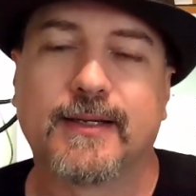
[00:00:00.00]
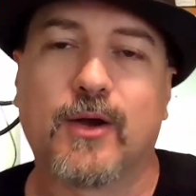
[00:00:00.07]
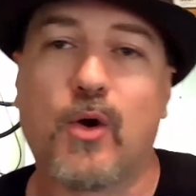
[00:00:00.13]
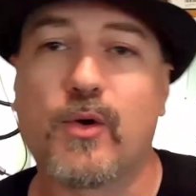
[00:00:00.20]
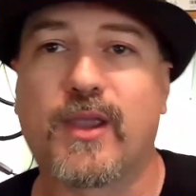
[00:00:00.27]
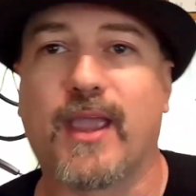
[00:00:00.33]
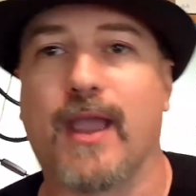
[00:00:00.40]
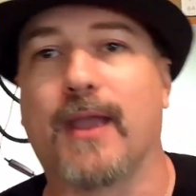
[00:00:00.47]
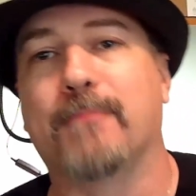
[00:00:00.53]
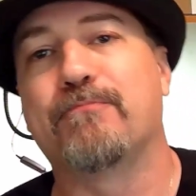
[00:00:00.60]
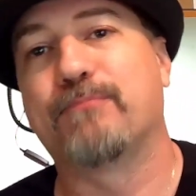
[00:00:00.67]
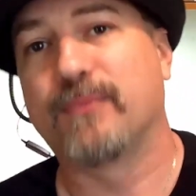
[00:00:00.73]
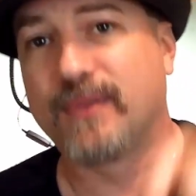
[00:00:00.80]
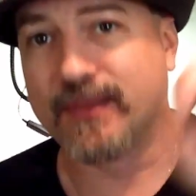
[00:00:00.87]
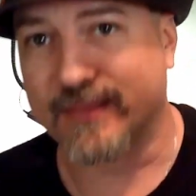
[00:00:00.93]
Okay.
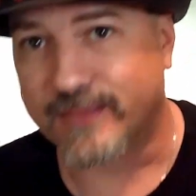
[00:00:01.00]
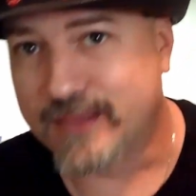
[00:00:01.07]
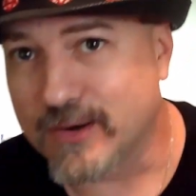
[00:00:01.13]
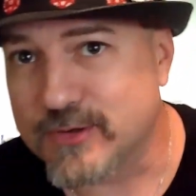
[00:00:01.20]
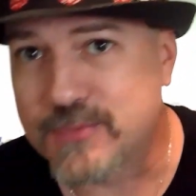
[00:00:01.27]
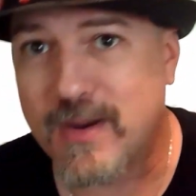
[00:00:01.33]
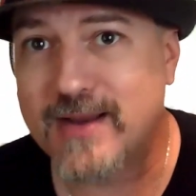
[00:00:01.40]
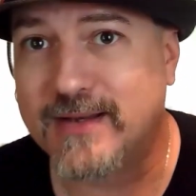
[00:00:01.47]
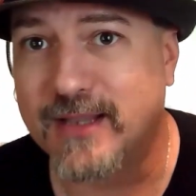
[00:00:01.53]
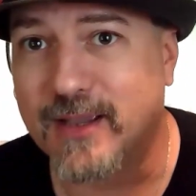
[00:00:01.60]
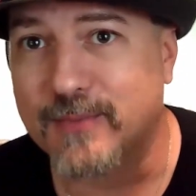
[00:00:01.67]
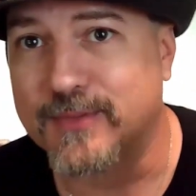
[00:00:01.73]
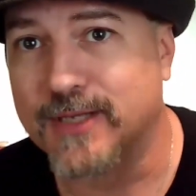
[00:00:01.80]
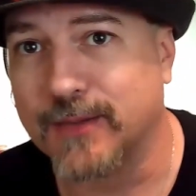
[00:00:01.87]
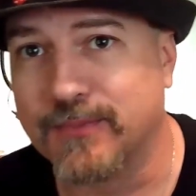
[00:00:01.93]
There's my
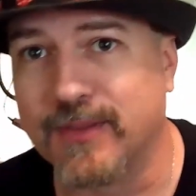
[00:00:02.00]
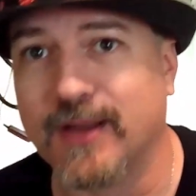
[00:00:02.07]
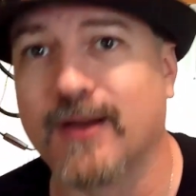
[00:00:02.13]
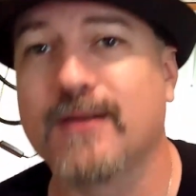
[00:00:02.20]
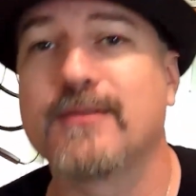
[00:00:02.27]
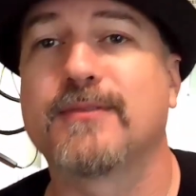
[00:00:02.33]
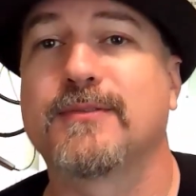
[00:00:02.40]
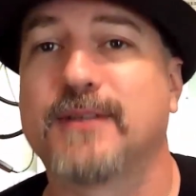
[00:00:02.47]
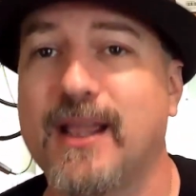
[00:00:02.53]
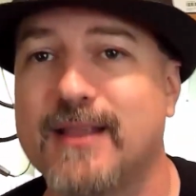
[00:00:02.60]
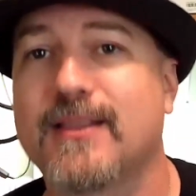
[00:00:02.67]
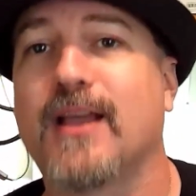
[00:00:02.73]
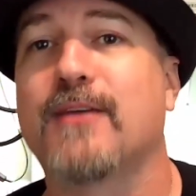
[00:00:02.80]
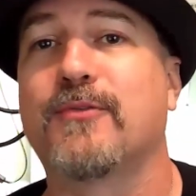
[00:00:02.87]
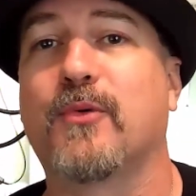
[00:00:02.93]
DM tip there.
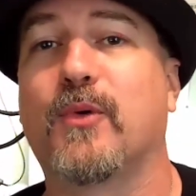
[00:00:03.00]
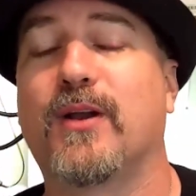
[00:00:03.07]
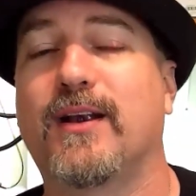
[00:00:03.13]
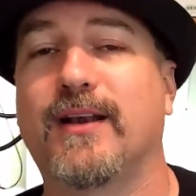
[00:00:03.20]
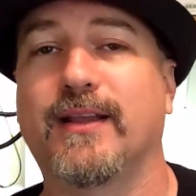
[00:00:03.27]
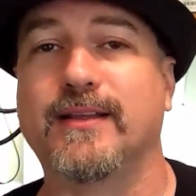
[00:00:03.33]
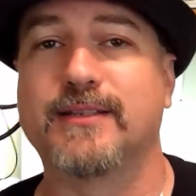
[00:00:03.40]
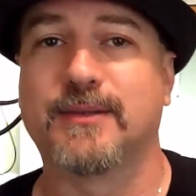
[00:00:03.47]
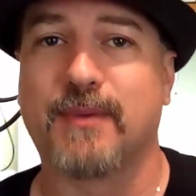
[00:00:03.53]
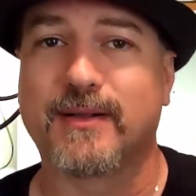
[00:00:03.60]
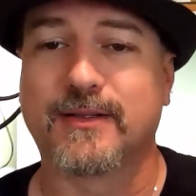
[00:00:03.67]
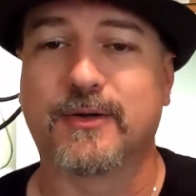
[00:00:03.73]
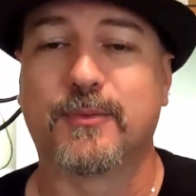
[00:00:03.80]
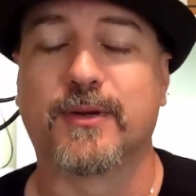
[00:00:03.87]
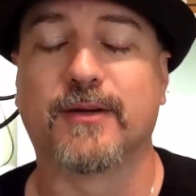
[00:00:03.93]
Take that for what it is and my
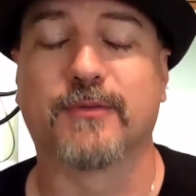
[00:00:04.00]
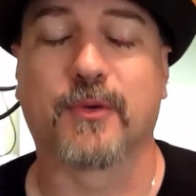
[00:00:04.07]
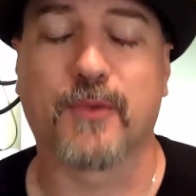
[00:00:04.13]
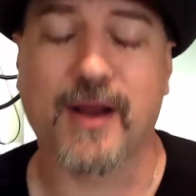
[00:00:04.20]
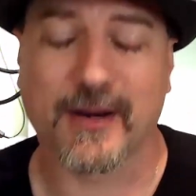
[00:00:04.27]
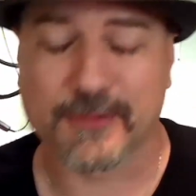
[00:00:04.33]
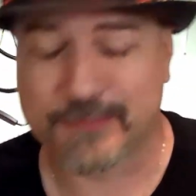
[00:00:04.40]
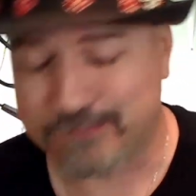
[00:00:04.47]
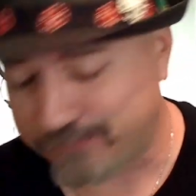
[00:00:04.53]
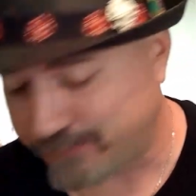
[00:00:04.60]
little bit of a rant.